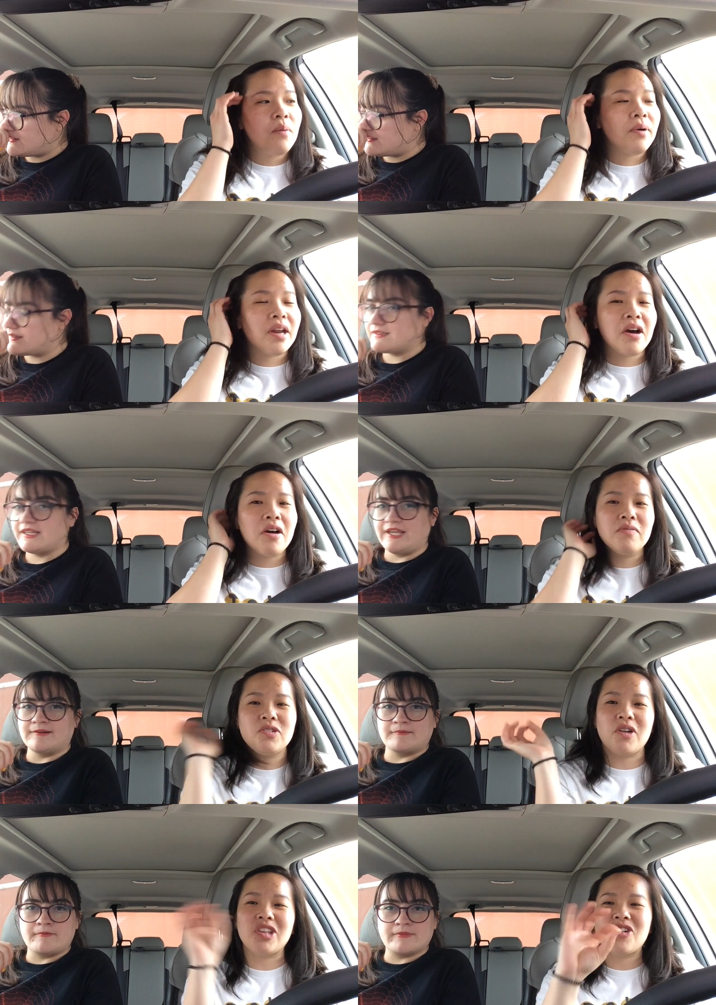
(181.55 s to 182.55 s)
Speaker 1: But um,
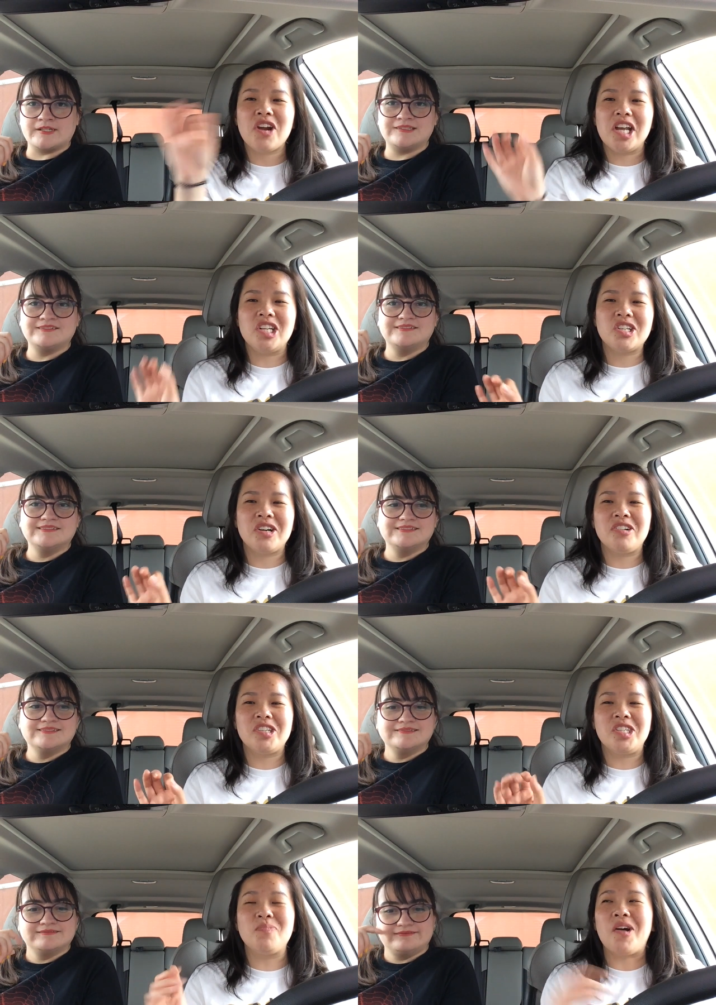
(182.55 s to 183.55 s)
during their
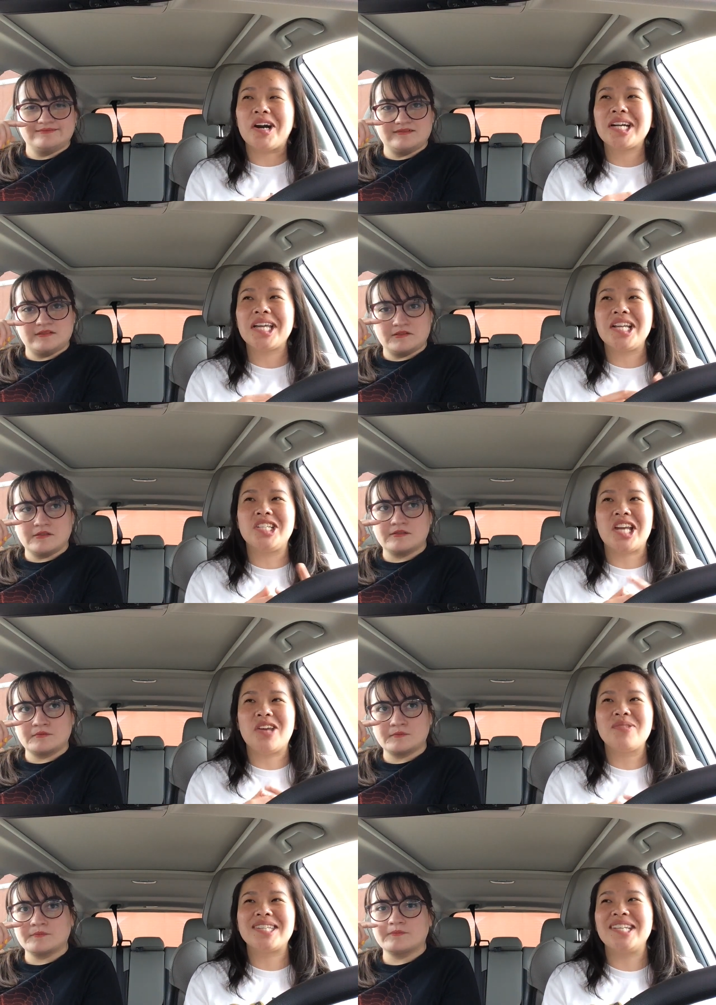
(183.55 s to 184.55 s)
intro, Mark and
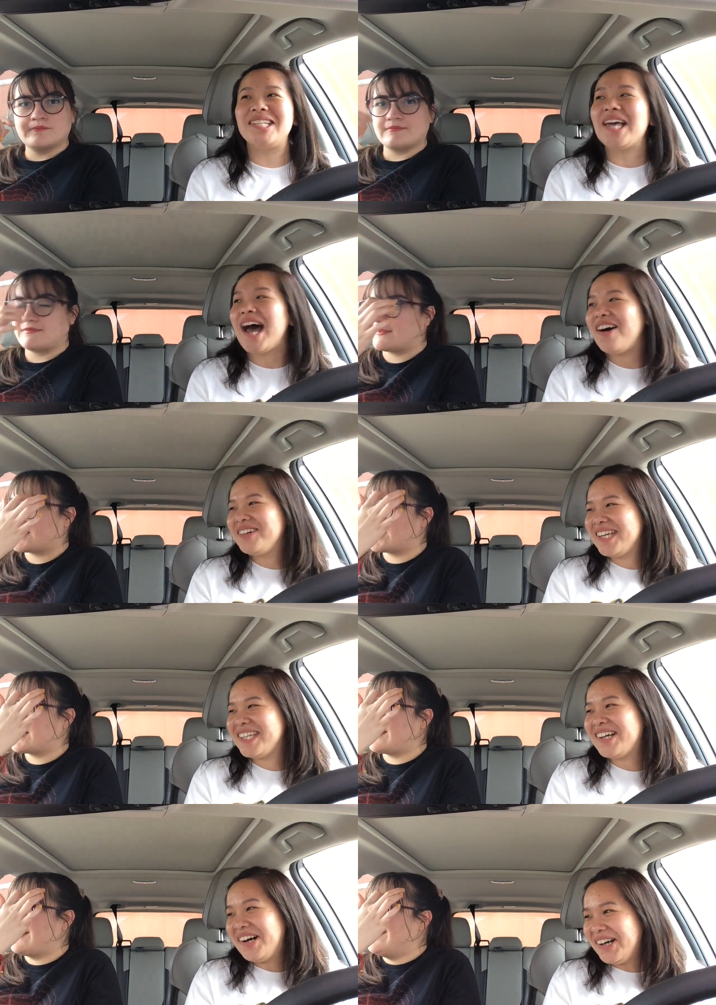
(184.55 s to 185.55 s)
Jaehyun said, "Howdy,
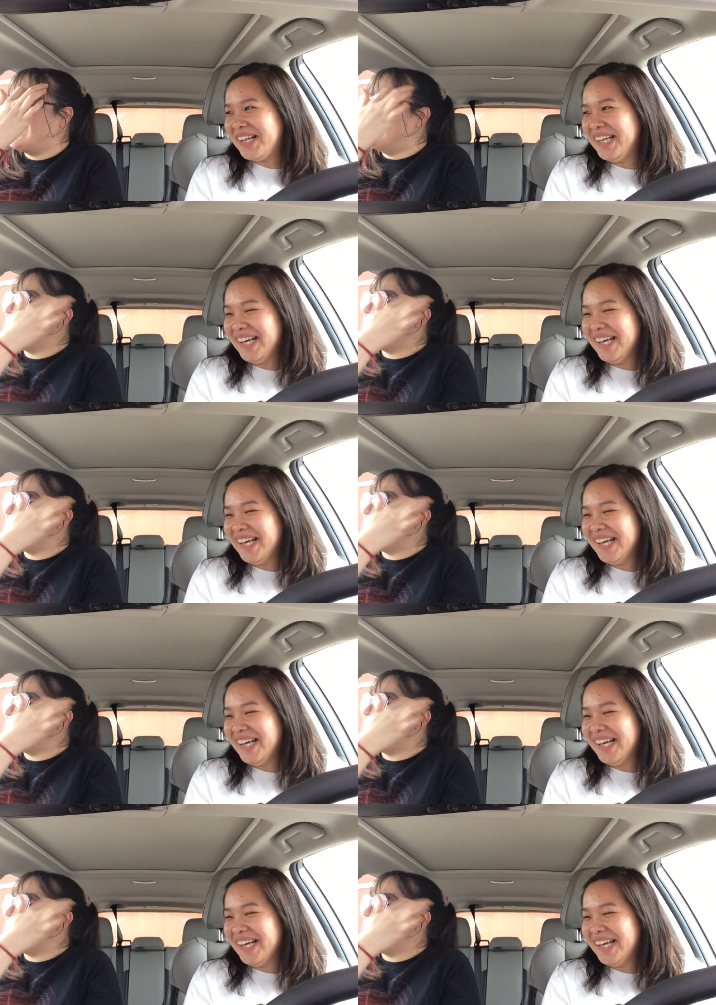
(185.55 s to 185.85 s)
y'all."